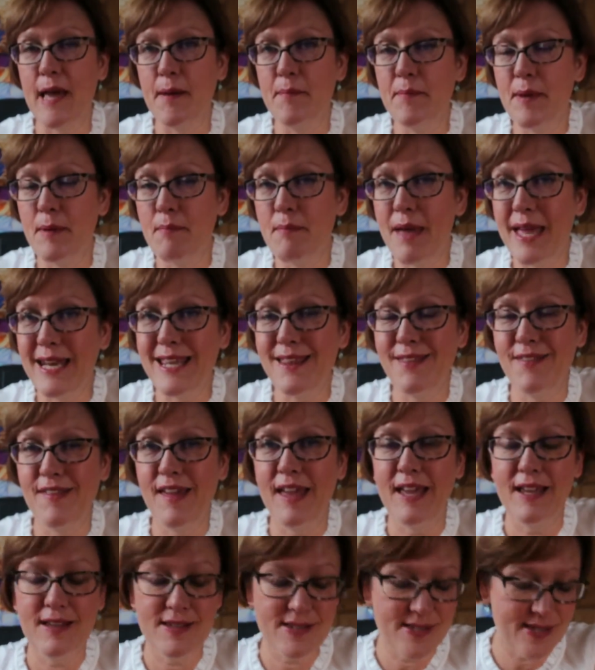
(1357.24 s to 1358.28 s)
can be many
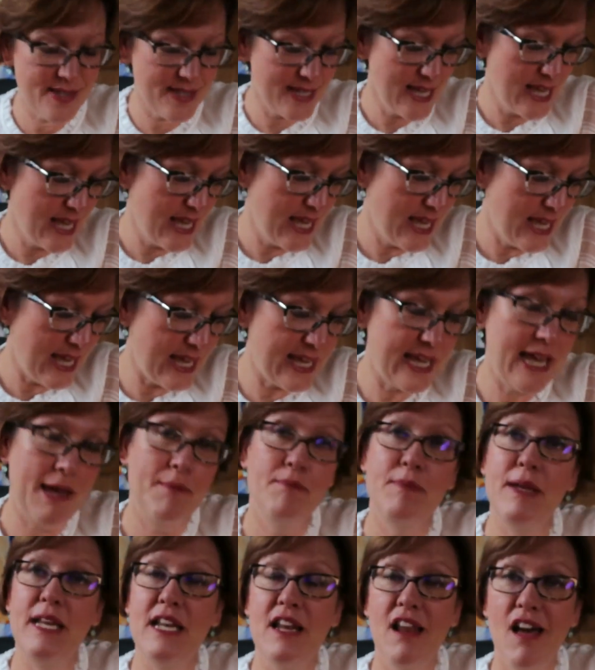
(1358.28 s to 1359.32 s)
things. It
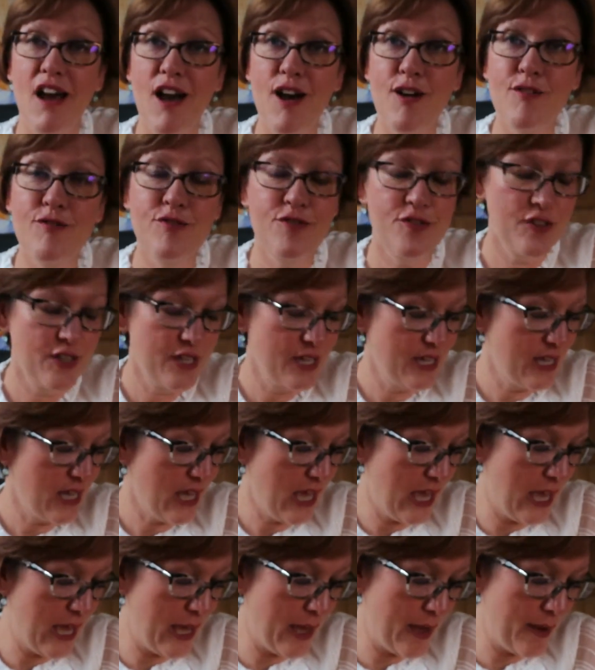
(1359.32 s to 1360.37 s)
can be love.
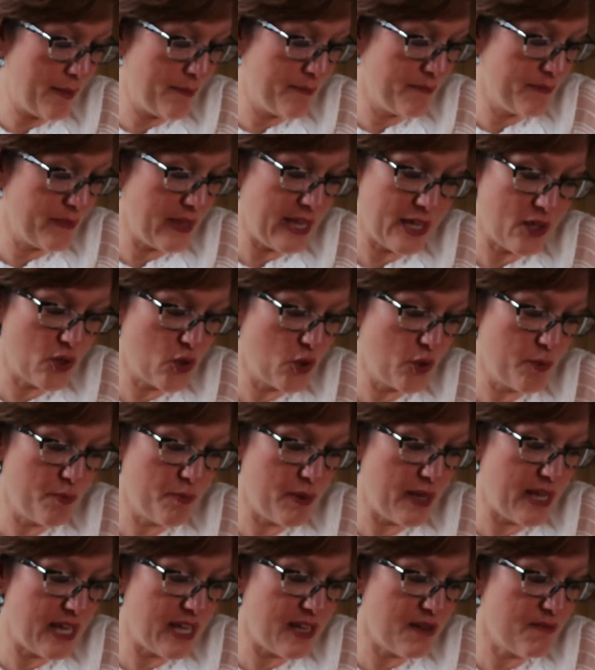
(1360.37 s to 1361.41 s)
It could
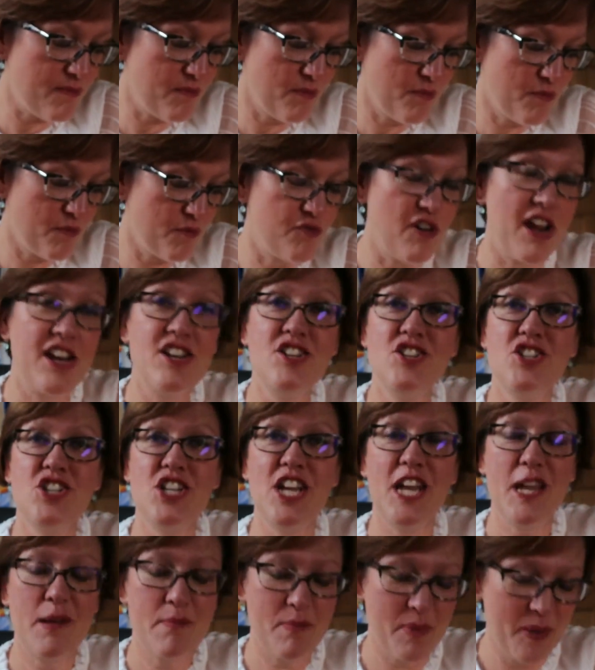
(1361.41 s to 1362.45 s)
be
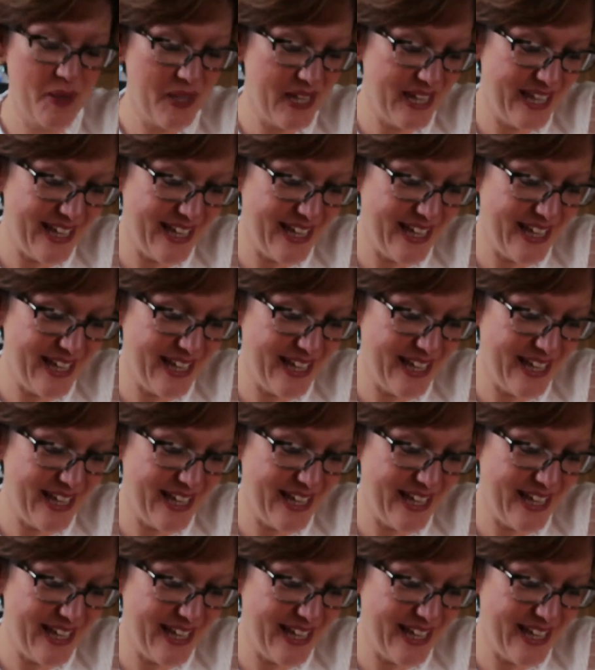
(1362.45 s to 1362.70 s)
friendship.